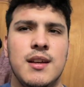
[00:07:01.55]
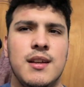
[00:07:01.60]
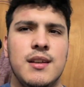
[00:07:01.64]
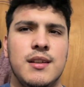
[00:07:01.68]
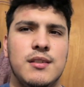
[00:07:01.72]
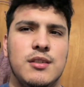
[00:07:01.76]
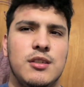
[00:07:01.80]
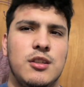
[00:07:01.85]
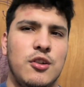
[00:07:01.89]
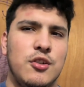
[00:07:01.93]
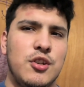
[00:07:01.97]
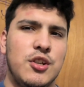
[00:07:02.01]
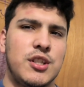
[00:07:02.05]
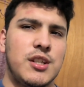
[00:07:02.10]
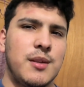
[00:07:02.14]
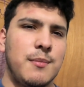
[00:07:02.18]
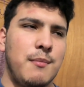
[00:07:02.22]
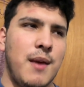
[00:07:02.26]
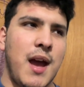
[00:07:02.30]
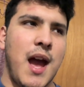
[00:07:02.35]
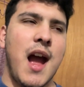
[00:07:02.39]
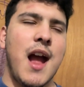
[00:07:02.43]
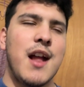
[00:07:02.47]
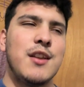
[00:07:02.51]
So just
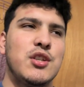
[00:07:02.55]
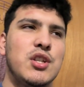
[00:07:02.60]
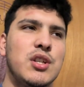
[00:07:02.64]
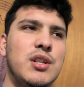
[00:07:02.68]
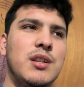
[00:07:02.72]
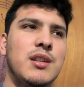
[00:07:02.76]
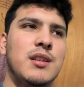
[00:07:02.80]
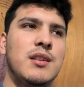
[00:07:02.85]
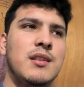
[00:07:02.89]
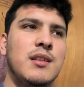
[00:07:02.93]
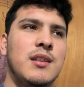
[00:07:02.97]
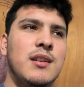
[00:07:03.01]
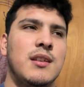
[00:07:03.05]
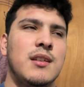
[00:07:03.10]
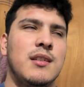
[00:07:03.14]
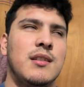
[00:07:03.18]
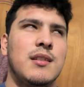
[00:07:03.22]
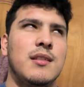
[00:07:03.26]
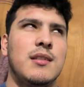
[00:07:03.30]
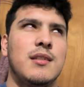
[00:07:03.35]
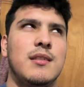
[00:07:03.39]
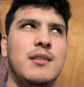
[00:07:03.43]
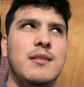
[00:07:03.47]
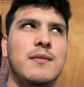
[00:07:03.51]
imagine
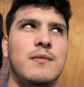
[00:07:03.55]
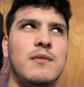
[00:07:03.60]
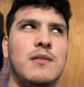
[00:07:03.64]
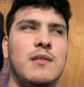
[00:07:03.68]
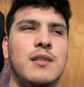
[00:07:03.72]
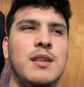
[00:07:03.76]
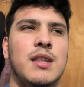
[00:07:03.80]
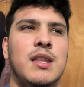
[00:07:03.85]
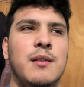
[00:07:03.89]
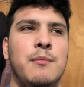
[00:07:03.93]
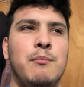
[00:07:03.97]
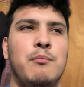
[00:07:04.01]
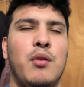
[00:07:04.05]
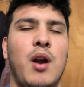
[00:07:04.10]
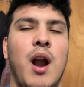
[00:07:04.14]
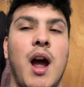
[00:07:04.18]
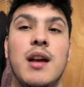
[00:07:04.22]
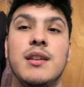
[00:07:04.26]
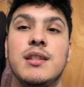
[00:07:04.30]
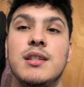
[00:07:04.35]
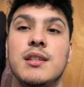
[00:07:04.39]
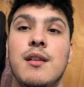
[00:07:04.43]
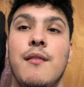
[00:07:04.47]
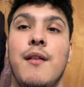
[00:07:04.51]
the
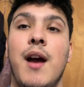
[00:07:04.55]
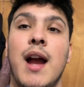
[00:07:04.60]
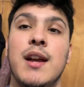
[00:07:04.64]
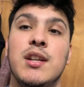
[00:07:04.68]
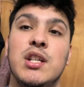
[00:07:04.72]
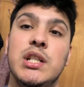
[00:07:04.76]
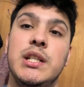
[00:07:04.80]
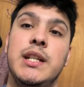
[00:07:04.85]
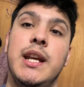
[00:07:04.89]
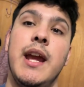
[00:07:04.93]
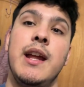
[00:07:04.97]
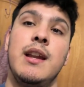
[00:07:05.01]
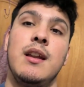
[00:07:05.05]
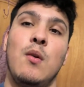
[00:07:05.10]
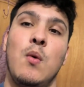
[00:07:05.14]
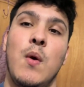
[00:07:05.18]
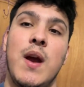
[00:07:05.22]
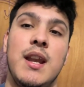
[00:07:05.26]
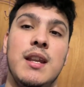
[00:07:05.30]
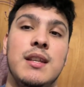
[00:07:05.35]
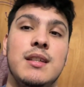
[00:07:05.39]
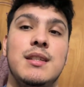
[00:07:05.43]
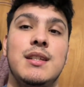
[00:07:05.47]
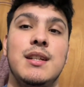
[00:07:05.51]
process of actually gaining
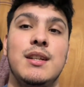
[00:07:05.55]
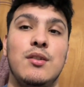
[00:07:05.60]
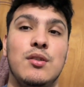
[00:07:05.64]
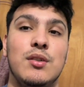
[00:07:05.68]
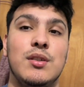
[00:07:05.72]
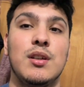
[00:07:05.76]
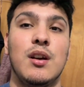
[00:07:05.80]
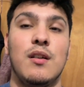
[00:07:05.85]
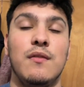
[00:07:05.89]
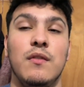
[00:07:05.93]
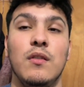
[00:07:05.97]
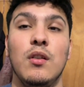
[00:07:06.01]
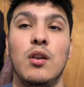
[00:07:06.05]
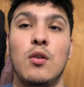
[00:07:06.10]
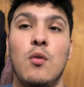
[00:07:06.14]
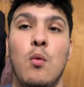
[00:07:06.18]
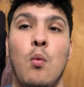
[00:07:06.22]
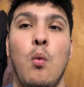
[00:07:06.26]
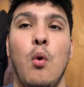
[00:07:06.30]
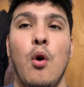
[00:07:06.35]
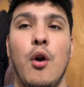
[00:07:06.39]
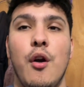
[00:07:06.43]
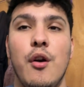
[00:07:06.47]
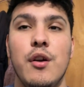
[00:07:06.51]
weight and seeing yourself look
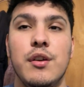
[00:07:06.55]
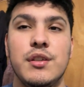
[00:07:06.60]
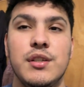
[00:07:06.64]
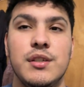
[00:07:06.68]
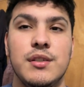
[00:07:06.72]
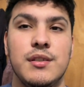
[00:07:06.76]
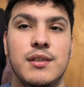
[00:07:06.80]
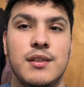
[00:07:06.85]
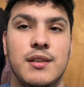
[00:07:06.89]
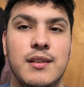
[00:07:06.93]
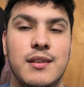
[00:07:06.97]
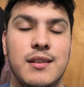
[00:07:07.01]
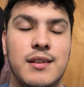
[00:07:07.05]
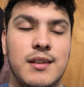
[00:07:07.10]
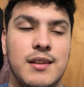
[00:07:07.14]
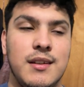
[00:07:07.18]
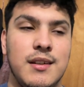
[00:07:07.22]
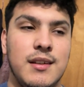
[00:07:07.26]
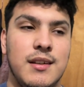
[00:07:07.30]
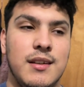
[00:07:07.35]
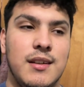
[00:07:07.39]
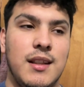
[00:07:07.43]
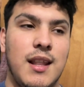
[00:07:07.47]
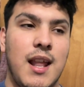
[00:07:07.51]
worse.
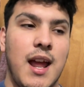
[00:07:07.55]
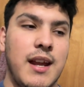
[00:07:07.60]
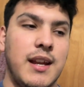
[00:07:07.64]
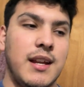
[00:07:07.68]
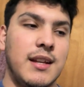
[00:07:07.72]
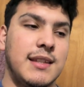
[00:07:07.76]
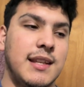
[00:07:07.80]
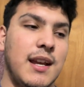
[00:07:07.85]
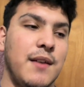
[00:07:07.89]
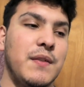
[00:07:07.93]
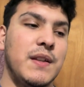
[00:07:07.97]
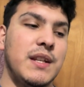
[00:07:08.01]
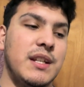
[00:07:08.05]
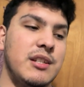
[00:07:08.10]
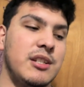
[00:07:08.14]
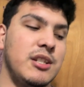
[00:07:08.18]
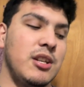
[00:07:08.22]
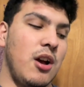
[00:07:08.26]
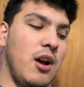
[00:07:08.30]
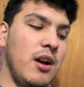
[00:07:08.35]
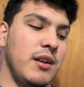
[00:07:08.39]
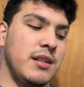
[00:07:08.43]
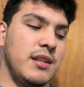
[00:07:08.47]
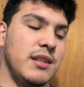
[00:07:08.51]
Like, it definitely
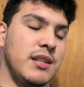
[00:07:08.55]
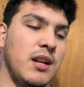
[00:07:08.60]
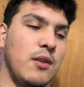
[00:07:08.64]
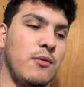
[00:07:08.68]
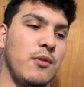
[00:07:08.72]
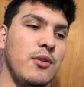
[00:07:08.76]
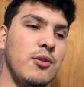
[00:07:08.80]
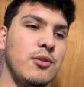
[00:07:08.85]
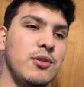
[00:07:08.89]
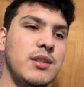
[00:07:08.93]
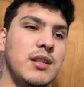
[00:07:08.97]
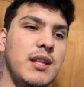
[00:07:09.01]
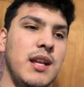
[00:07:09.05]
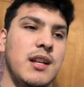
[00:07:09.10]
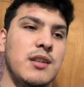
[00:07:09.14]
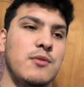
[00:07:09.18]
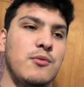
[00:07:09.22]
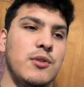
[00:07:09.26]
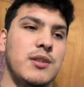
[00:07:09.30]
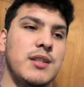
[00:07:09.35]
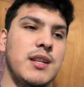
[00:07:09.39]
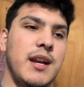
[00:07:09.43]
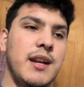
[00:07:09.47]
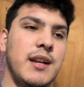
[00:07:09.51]
sucks. And it's like one of those things
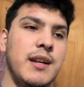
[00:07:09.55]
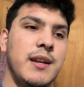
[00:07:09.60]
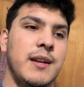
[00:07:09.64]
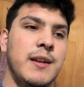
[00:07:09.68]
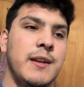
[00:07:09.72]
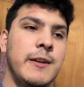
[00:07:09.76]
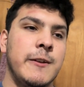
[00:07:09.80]
where it's like,